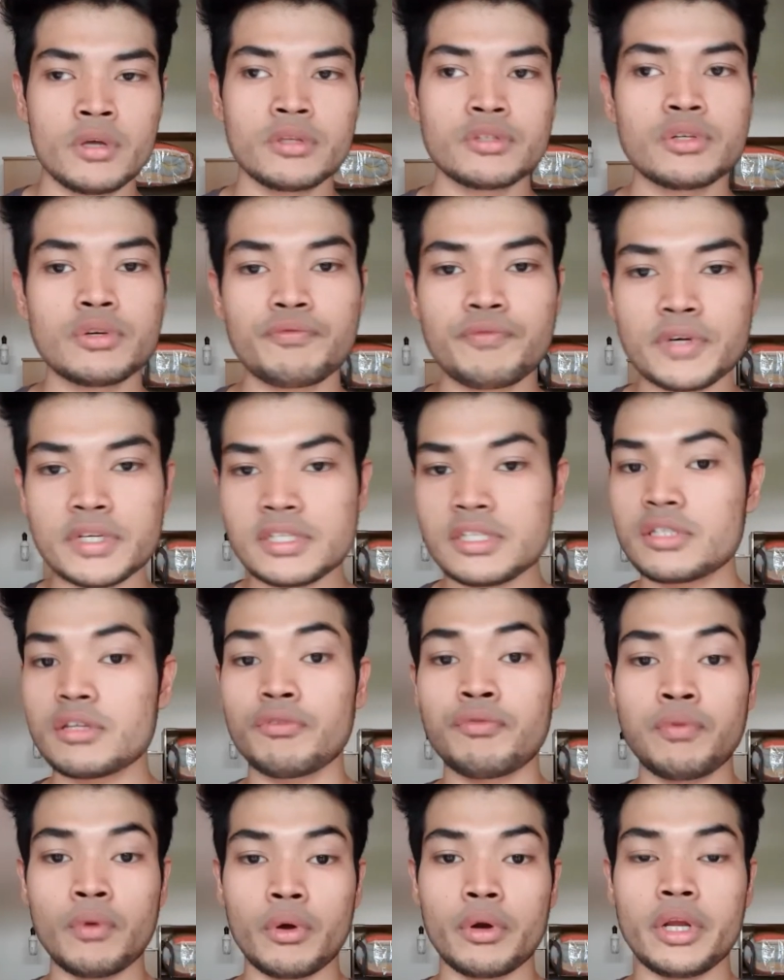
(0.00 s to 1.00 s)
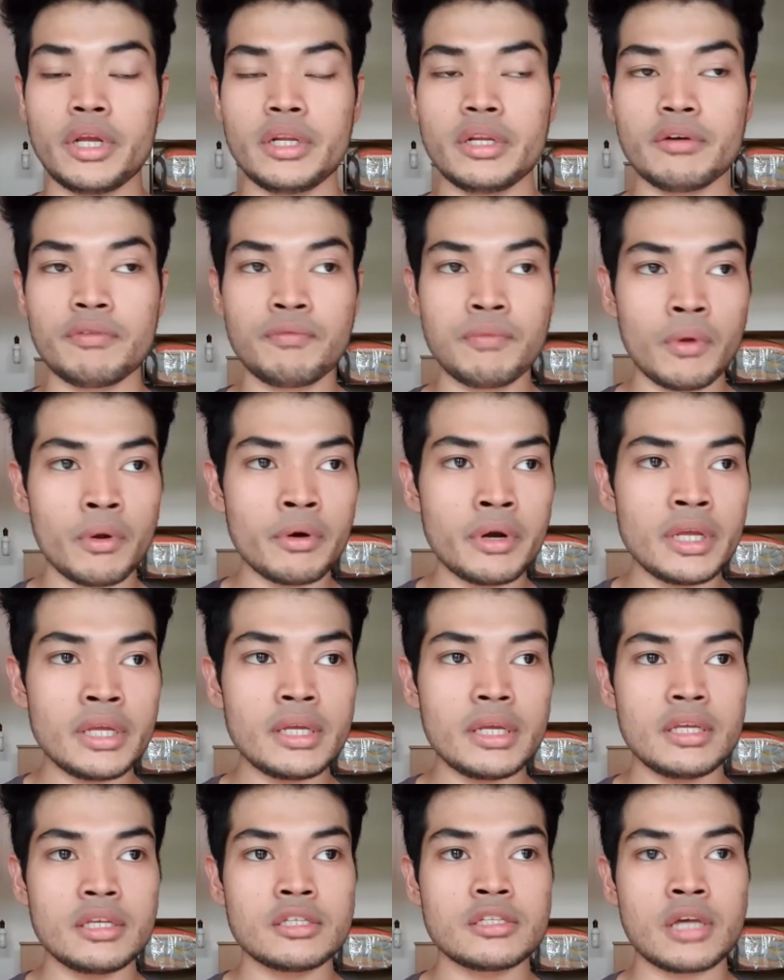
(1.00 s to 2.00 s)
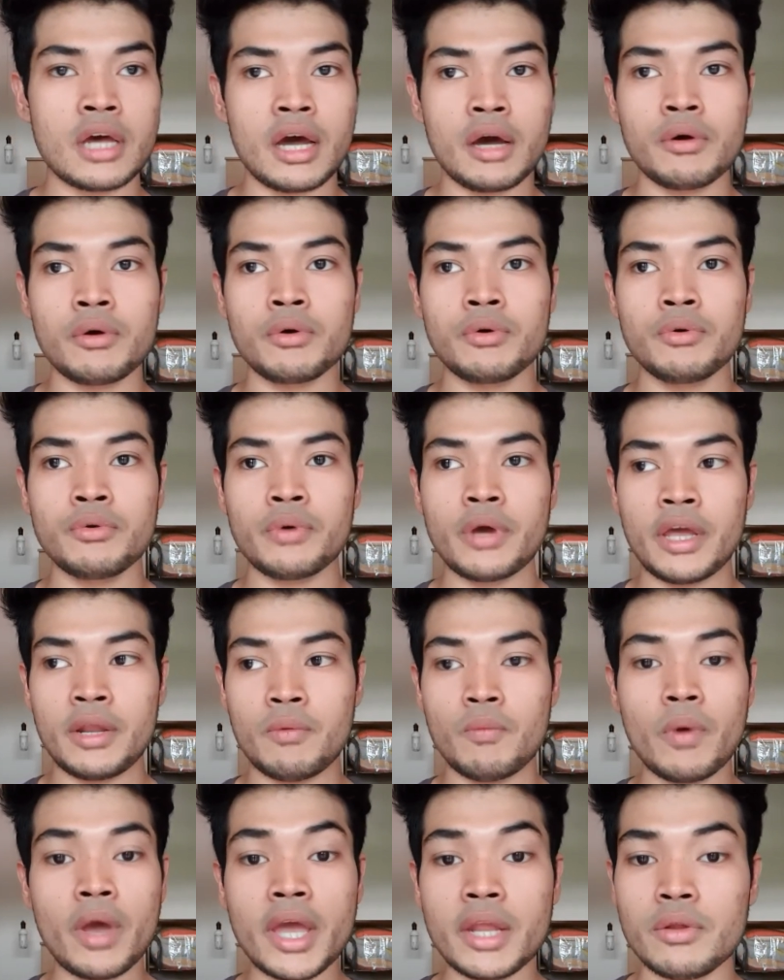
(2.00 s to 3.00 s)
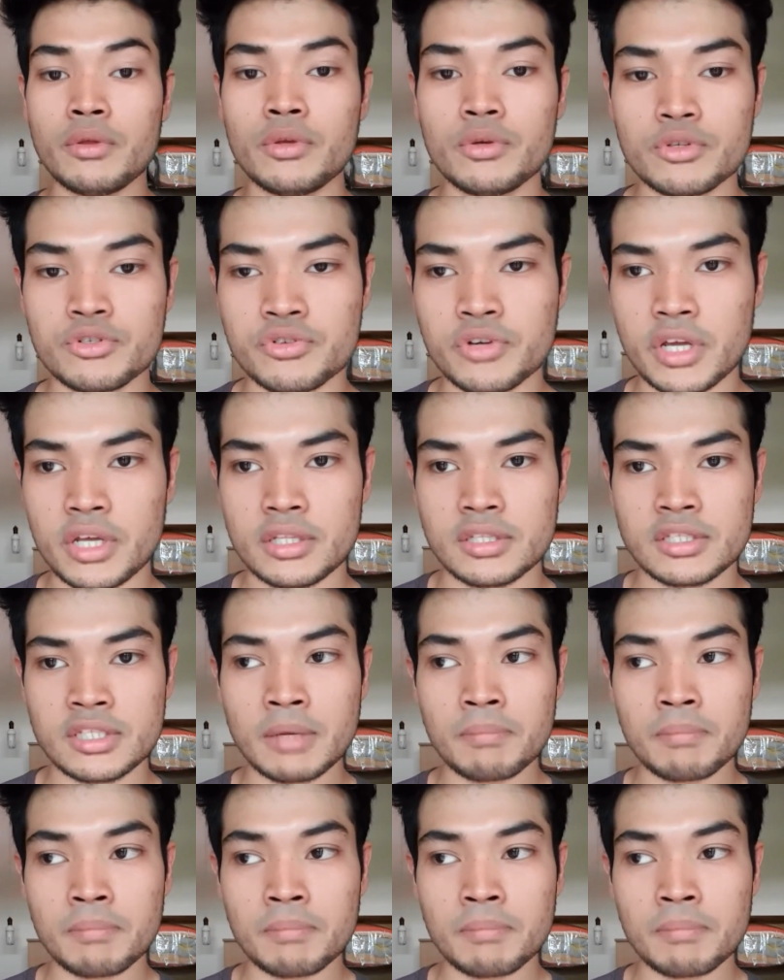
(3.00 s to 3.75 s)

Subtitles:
So first is the flooring. The flooring is how and where do you train.